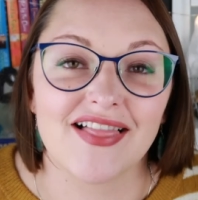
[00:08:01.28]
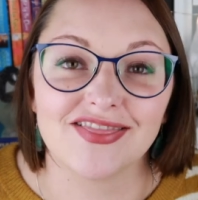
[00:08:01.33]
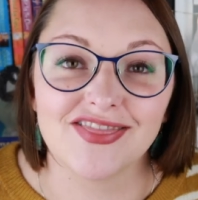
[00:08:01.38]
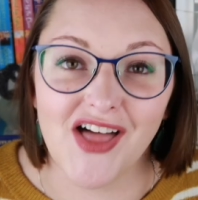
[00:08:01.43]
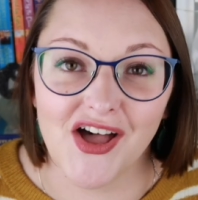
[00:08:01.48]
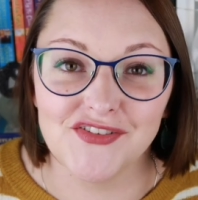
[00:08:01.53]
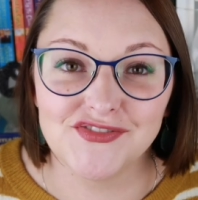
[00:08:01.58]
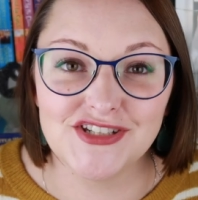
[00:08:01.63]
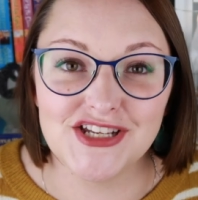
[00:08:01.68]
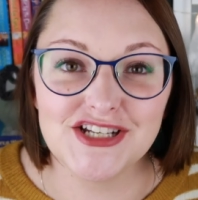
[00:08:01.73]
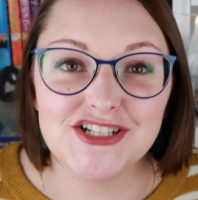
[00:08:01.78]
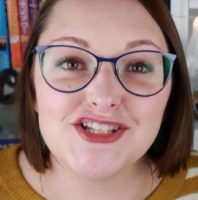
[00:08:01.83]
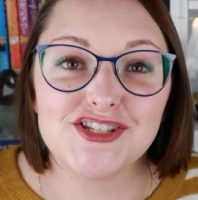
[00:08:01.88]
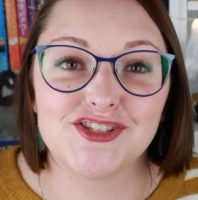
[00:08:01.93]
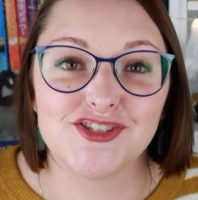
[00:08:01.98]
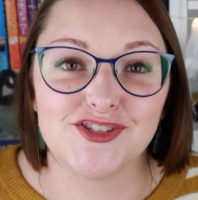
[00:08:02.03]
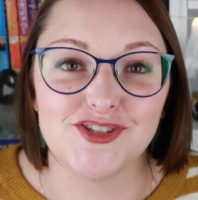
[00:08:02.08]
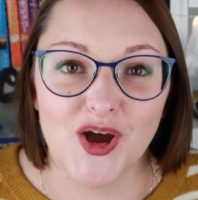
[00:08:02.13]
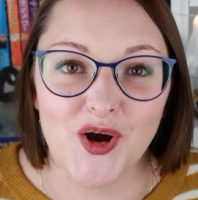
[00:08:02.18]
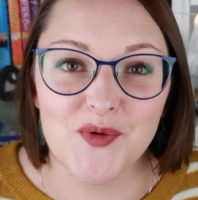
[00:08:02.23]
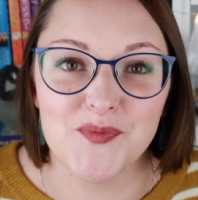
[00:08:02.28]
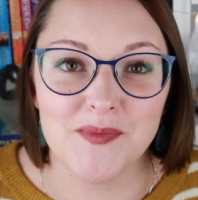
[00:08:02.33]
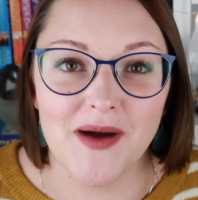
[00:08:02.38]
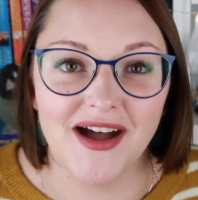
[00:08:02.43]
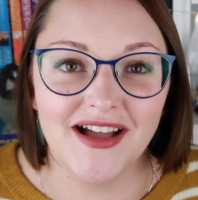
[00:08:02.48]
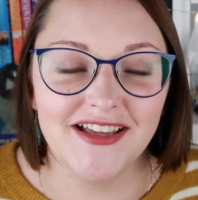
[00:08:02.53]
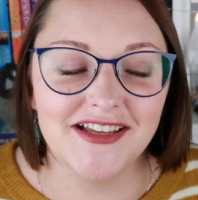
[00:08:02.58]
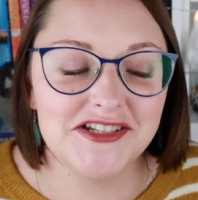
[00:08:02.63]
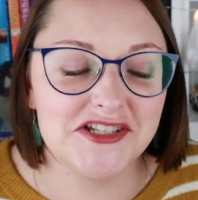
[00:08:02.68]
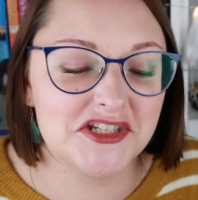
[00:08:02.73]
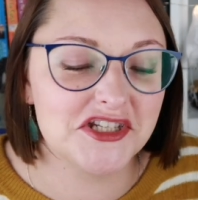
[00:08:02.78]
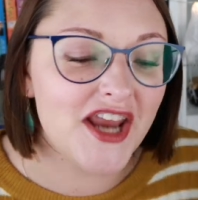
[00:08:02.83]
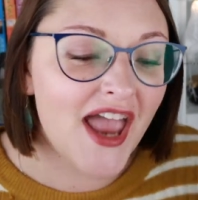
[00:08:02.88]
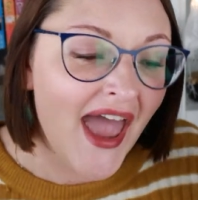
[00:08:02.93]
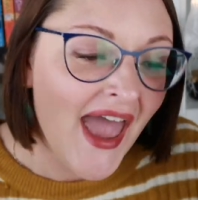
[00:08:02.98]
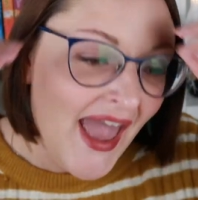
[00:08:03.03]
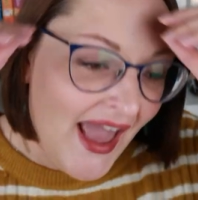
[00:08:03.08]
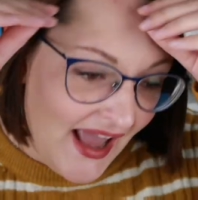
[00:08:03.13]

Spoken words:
I loved it so much.